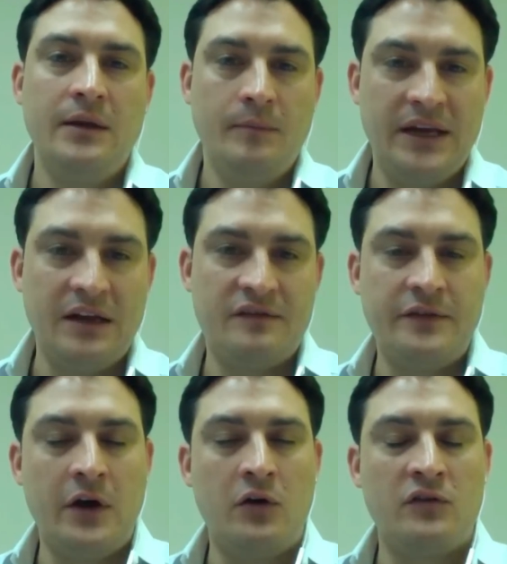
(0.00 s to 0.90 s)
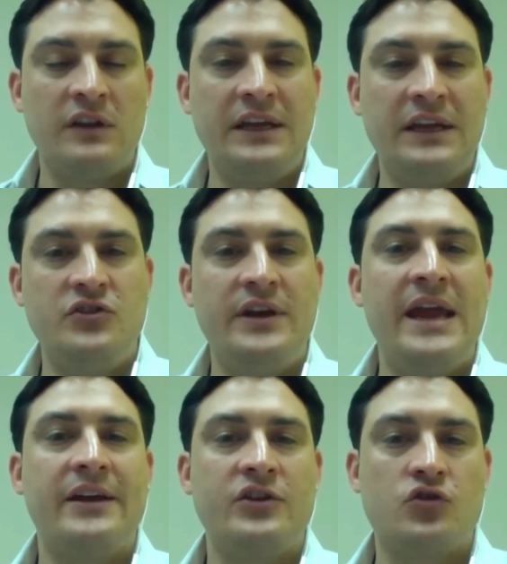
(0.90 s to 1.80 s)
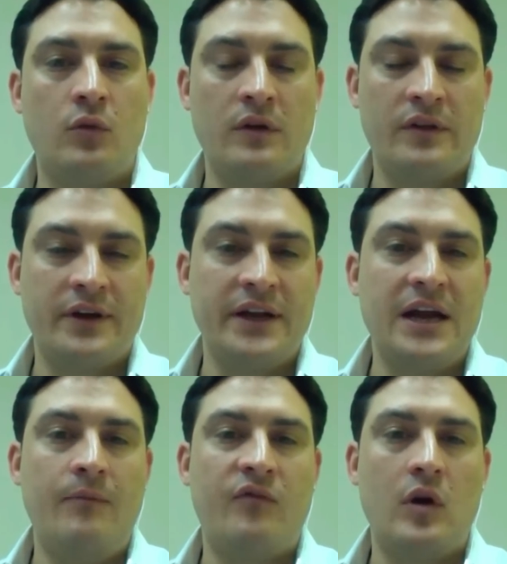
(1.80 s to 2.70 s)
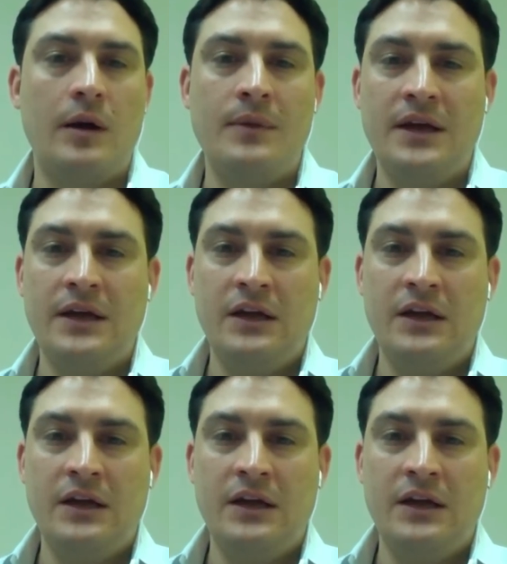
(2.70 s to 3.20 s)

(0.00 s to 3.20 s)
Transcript: because those leads, you can't control where they're going to come from.